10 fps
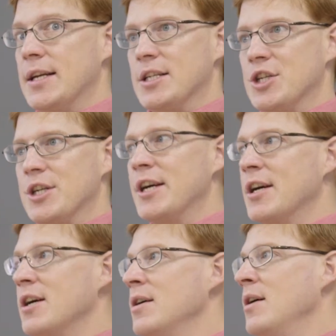an
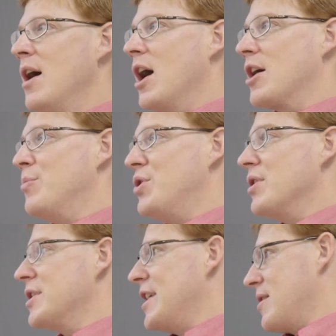engineer, a
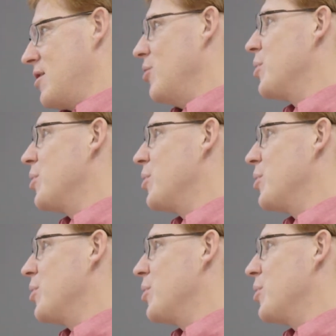computer technical